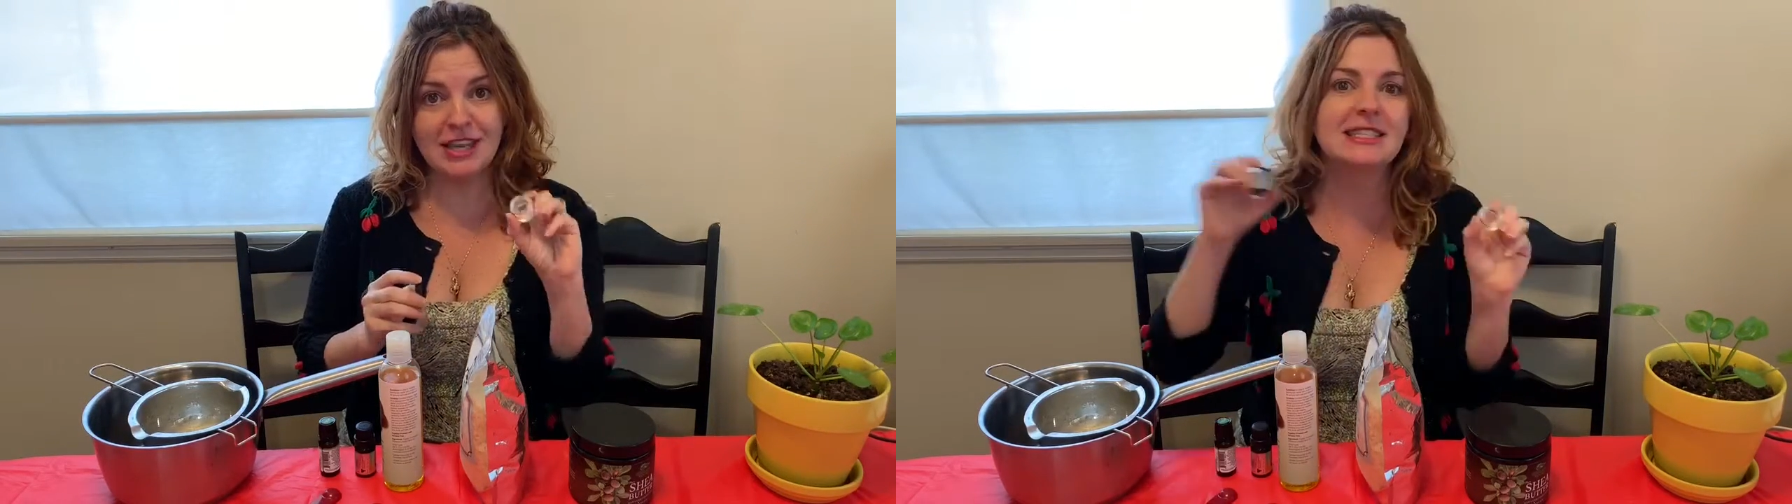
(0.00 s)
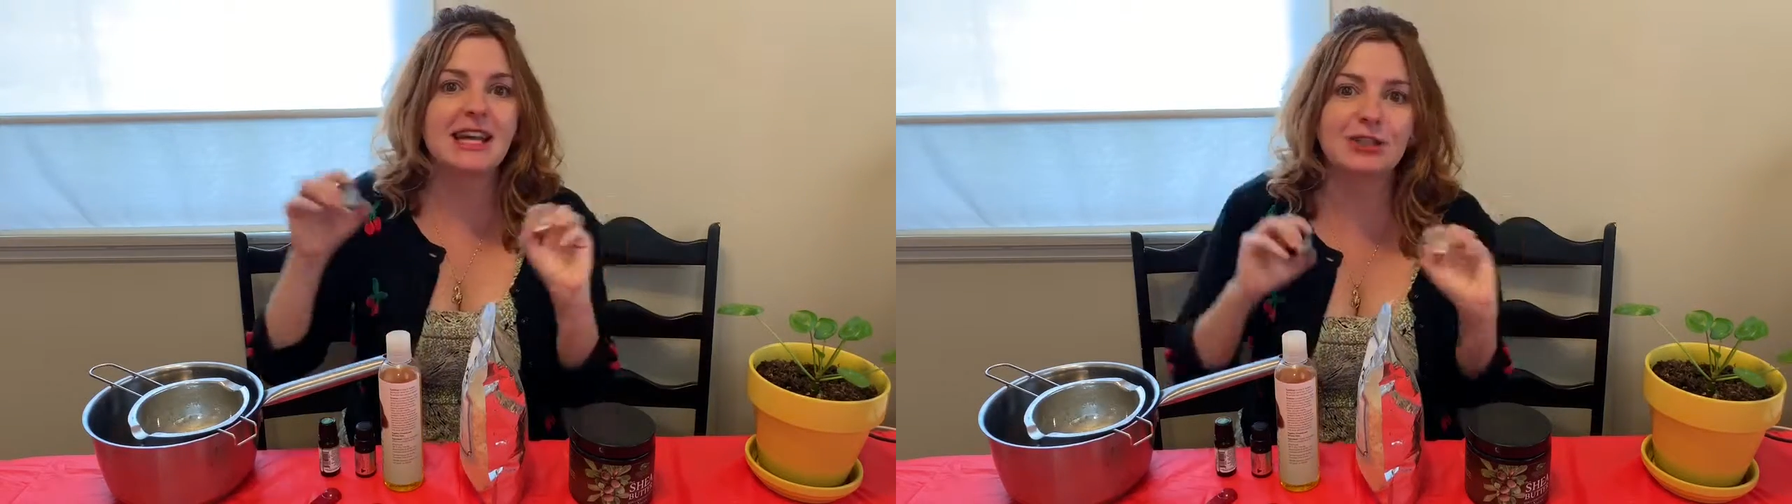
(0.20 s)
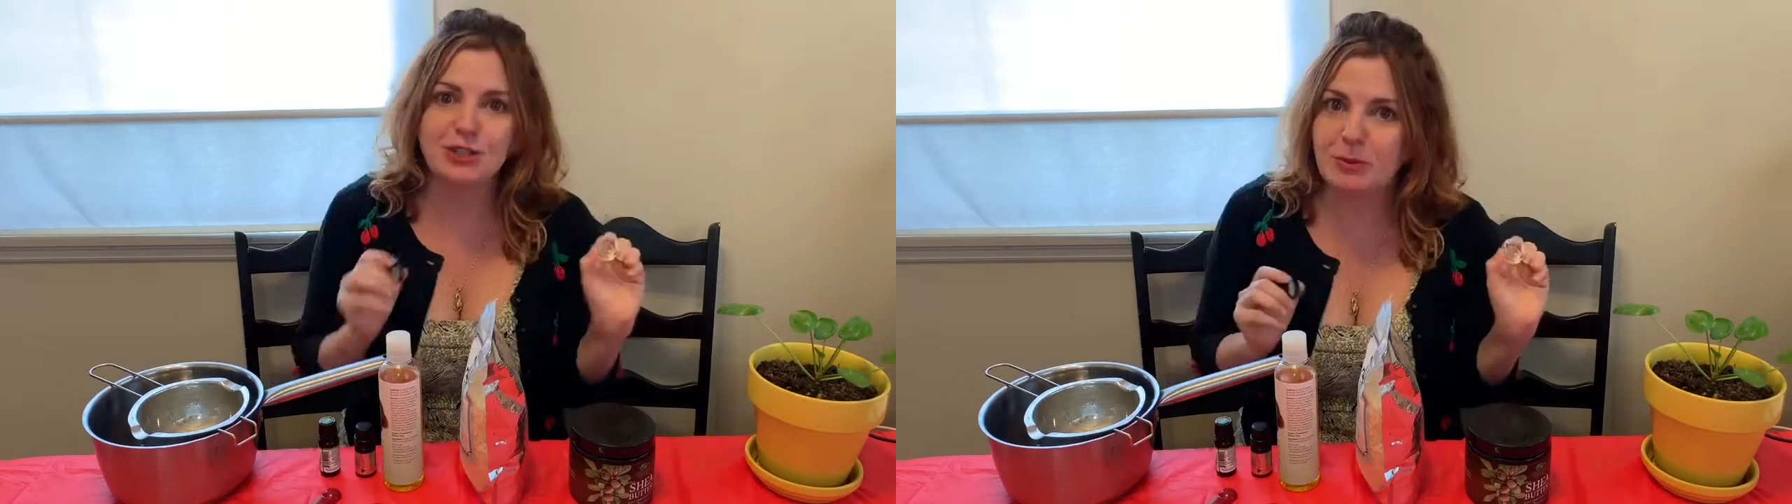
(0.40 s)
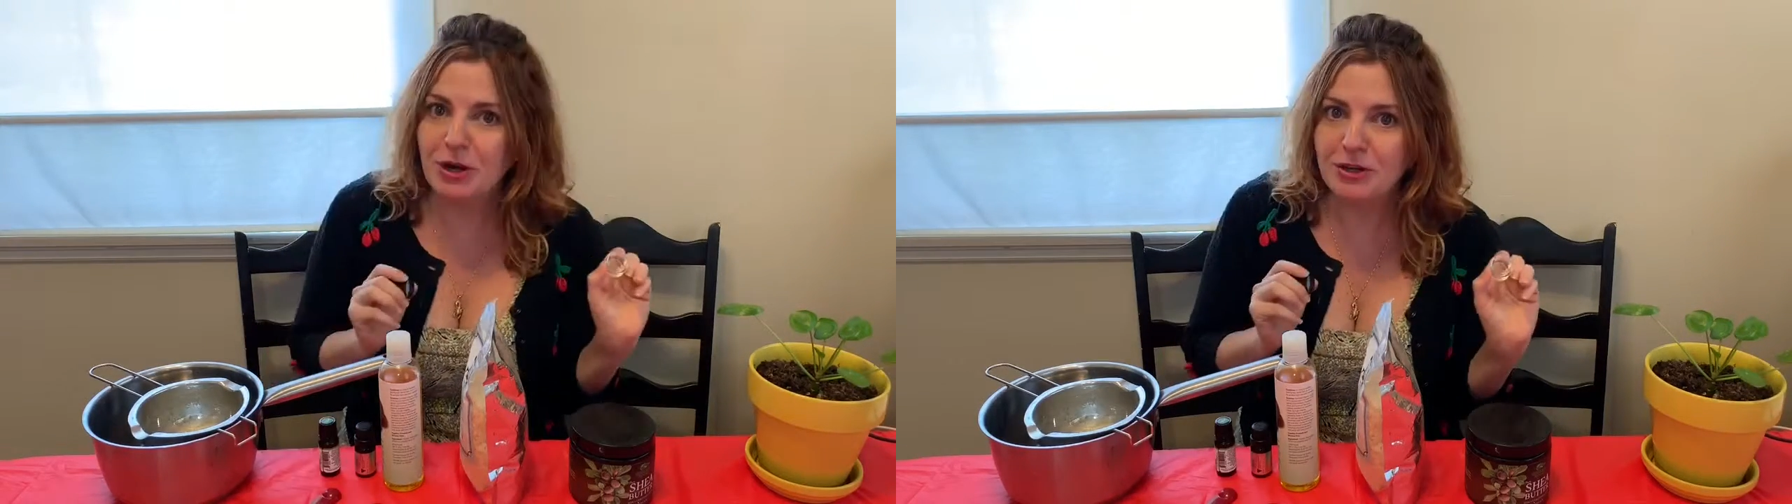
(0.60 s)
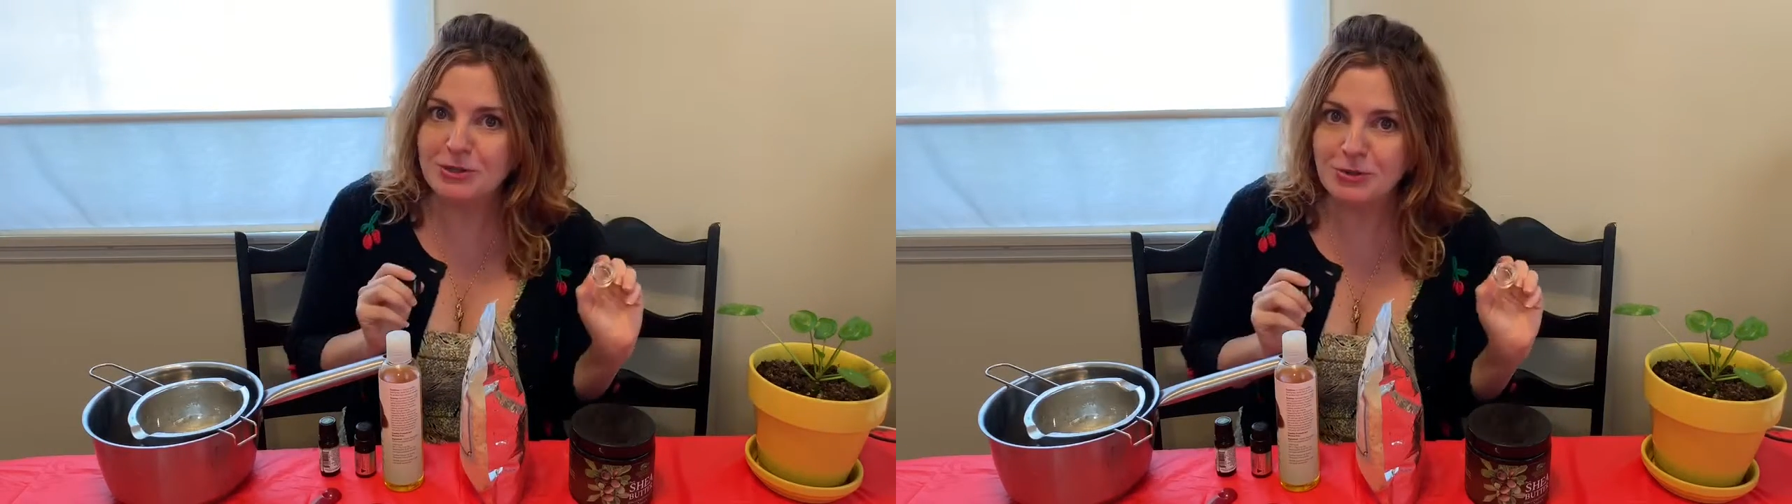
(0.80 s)
stash them in
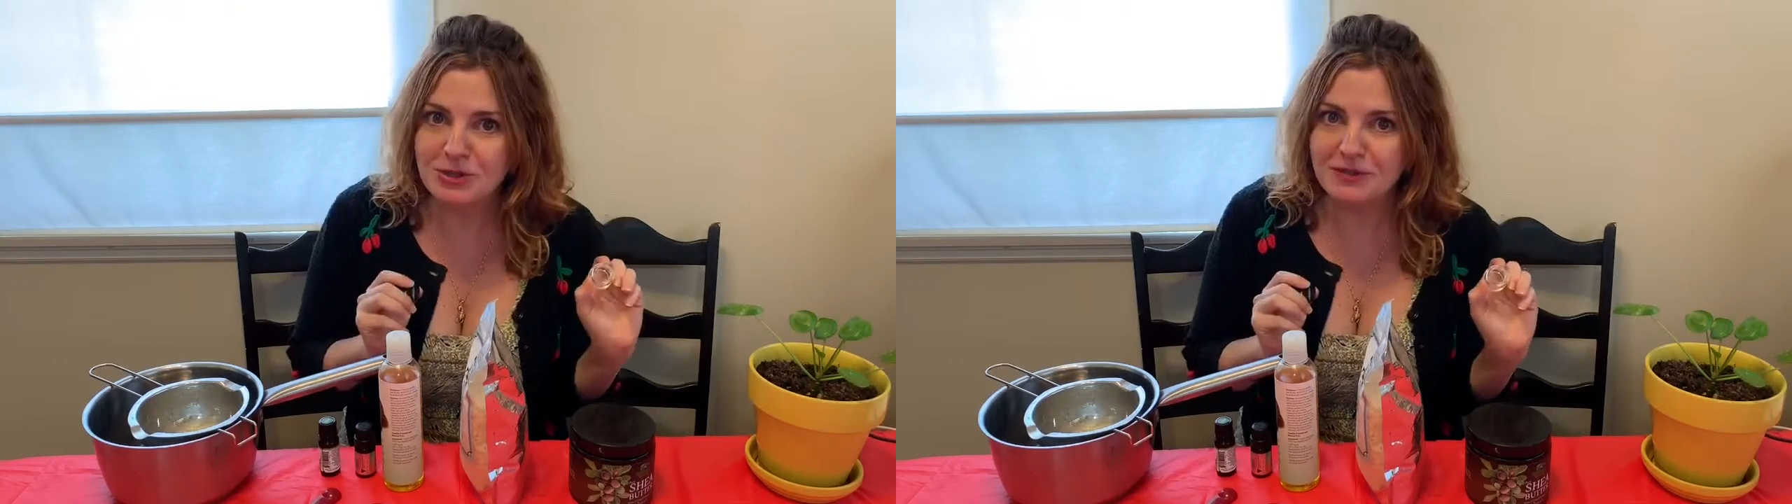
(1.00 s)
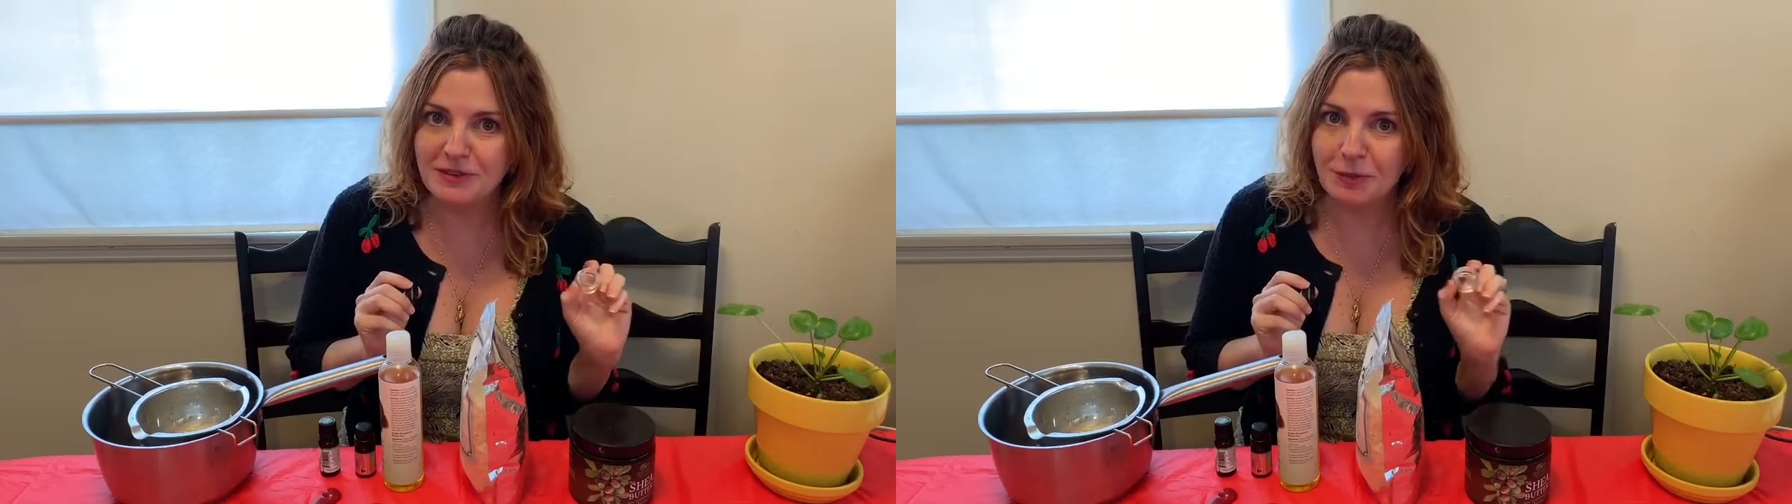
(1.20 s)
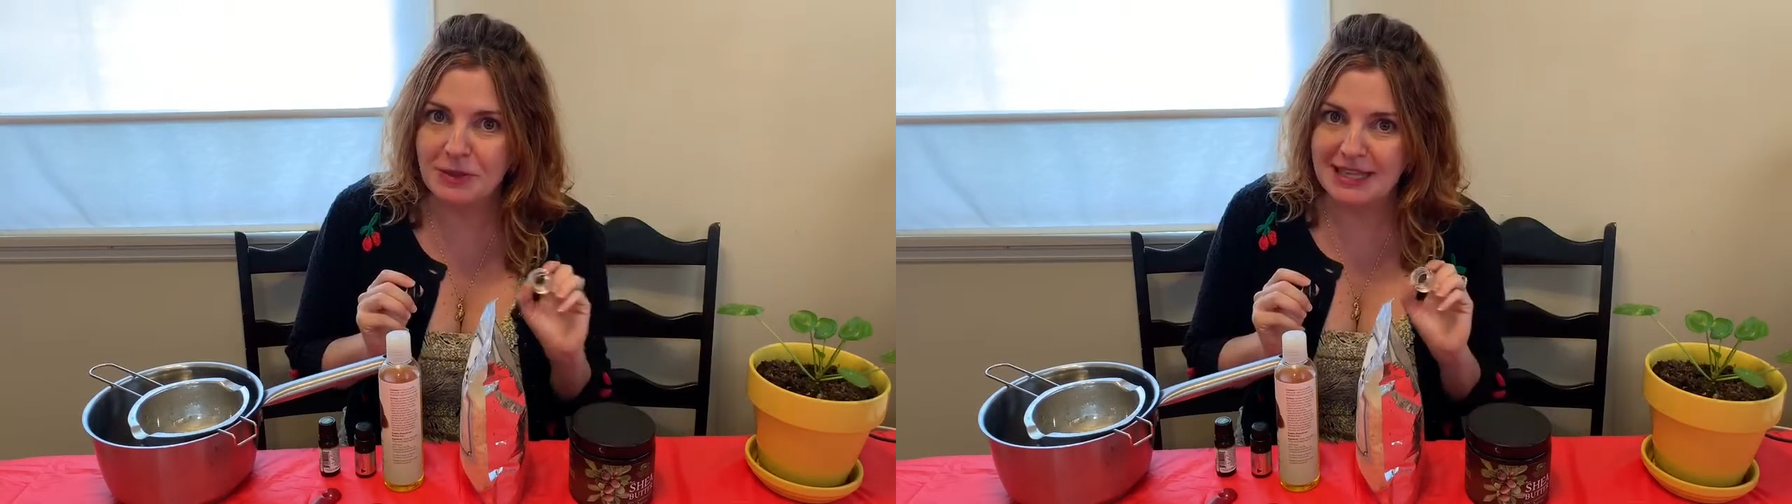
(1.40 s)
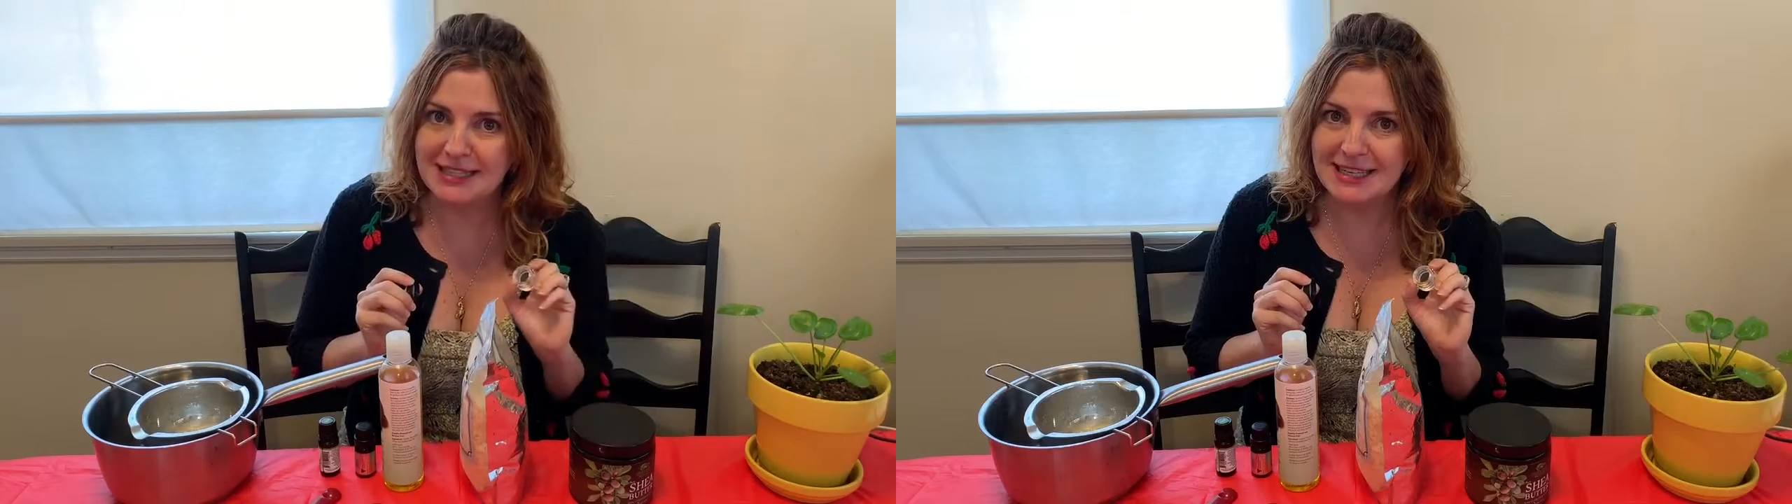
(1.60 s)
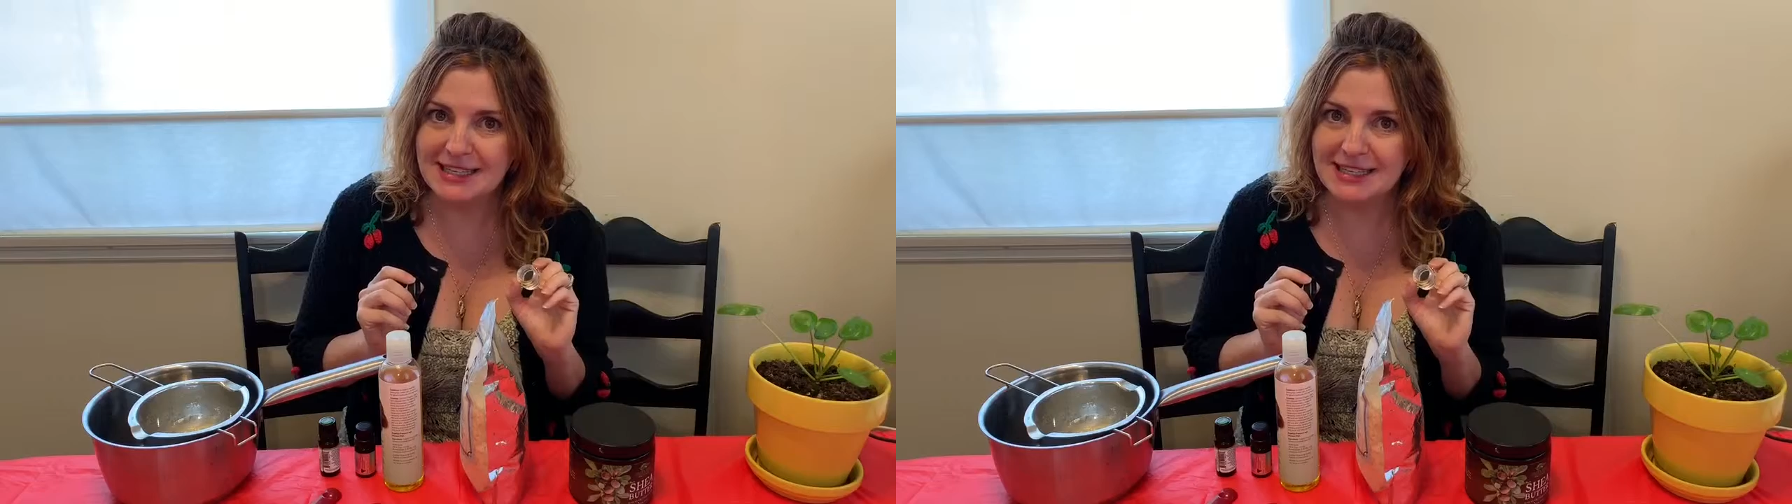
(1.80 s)
all sorts of different places.